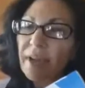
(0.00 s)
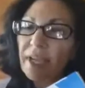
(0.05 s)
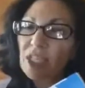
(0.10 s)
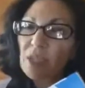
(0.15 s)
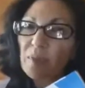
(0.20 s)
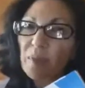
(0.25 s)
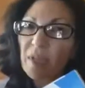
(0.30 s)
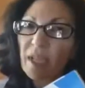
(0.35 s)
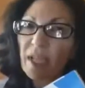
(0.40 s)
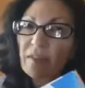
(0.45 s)

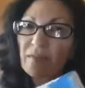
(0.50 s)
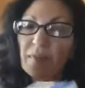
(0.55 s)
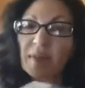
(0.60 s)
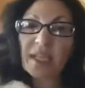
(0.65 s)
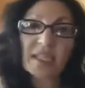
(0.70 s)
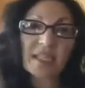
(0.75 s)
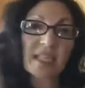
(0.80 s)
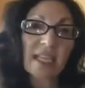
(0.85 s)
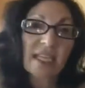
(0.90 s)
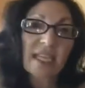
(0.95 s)
SPF
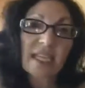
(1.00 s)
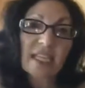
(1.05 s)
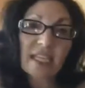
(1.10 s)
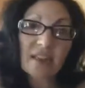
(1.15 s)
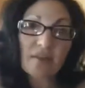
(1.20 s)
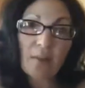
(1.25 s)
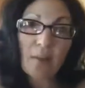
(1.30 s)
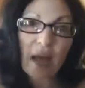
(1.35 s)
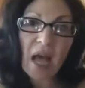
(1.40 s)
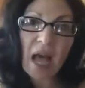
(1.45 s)
because they didn't
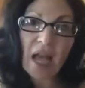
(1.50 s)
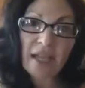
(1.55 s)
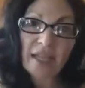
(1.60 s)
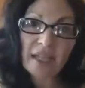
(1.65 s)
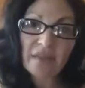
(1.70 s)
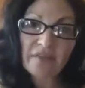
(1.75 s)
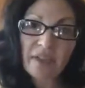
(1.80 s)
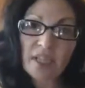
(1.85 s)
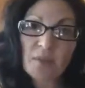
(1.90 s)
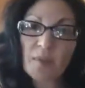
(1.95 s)
give him a high
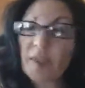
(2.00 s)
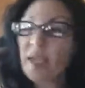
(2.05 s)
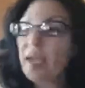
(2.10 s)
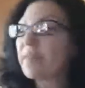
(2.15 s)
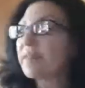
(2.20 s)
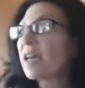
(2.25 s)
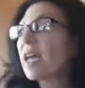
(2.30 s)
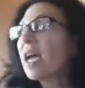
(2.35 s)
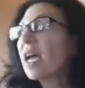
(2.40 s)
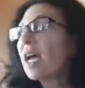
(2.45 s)
enough
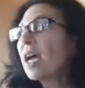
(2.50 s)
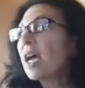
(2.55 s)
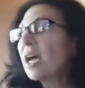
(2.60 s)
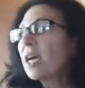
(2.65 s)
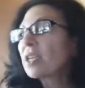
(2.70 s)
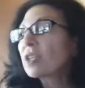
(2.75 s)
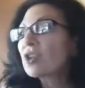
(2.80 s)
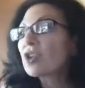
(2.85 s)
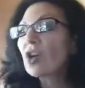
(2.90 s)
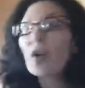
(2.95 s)
SPF.
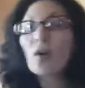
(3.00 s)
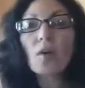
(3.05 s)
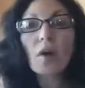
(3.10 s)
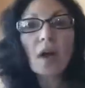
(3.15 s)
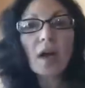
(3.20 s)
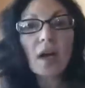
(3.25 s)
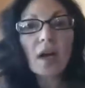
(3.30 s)
So,